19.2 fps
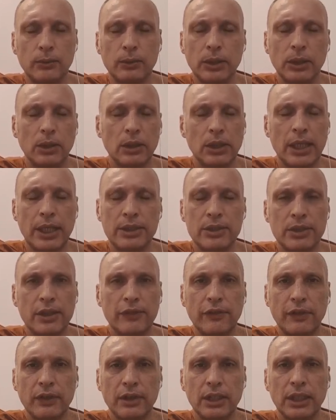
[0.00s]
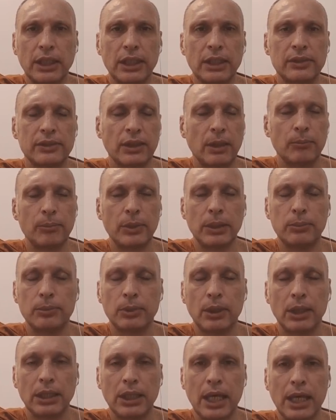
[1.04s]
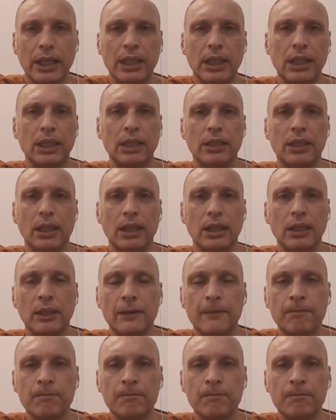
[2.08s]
We all age differently. Some people are lucky, they